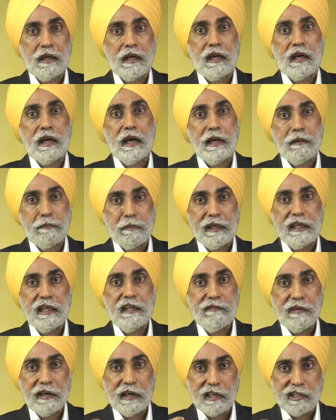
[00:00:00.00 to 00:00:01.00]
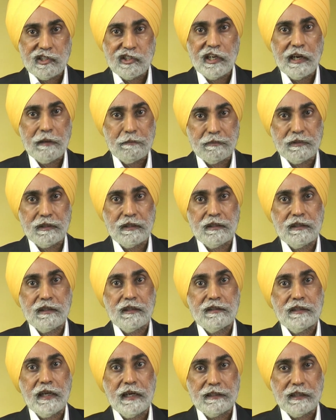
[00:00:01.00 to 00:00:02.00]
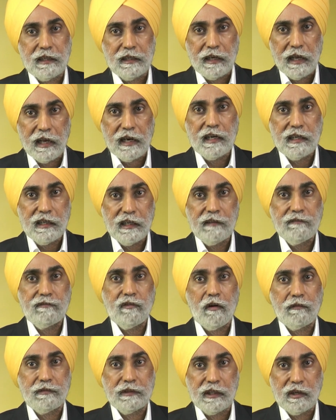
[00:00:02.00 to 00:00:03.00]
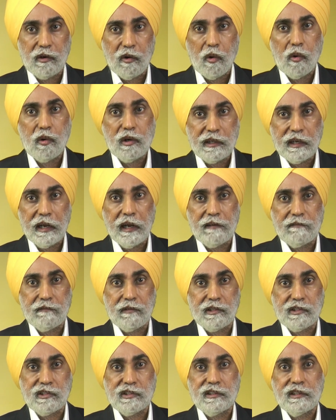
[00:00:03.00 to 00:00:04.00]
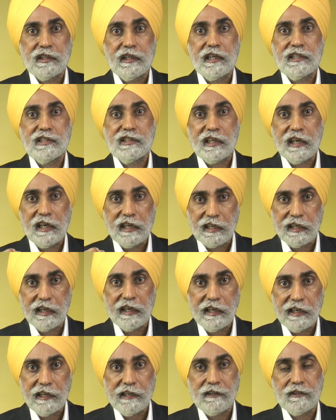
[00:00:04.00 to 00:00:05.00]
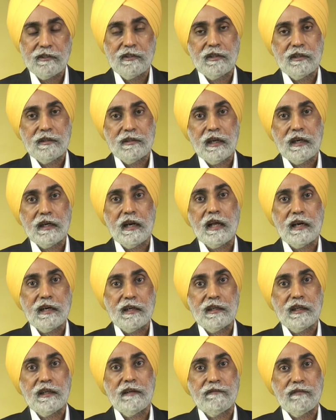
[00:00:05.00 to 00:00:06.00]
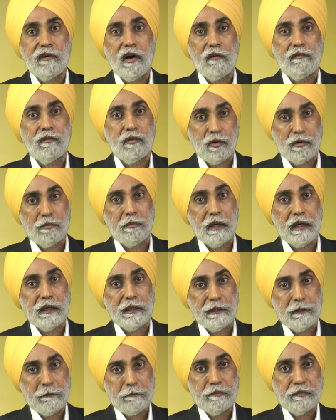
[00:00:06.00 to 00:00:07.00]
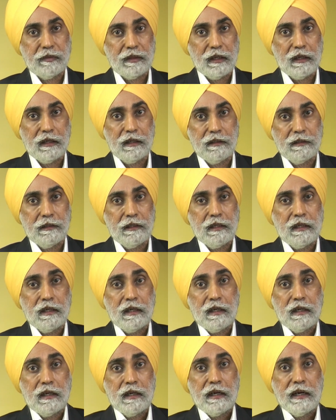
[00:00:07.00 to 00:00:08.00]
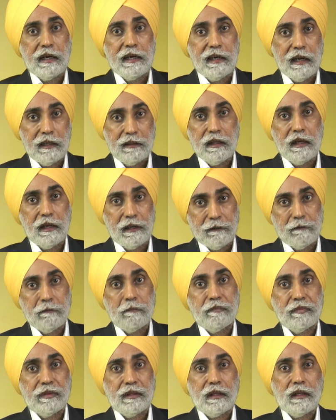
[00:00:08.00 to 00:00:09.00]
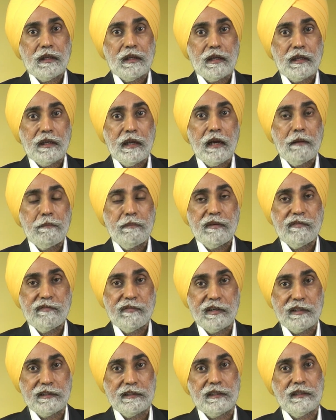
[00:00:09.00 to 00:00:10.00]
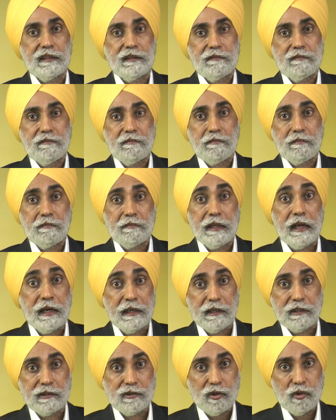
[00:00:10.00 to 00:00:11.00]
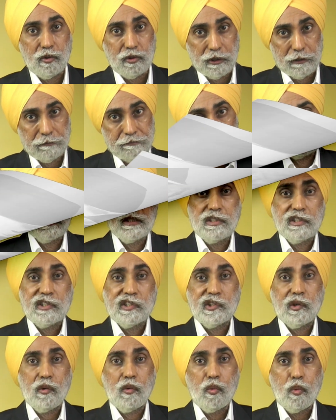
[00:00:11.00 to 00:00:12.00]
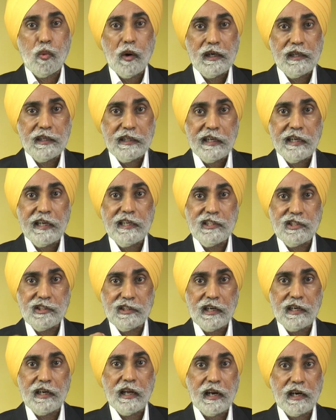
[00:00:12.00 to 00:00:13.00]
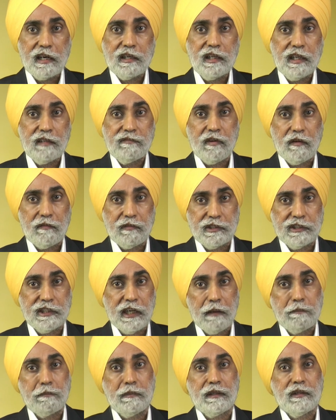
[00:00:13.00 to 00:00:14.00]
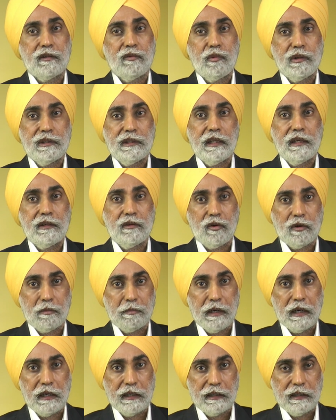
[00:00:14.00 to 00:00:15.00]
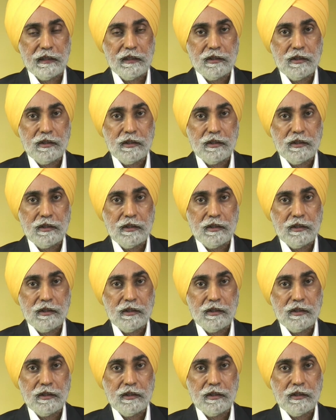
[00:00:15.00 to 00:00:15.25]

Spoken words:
and believe and accept that the narrative of the old canvas is indeed the narrative of Gurbani. And nothing can be further than the truth. So what is the narrative of Jum within Gurbani?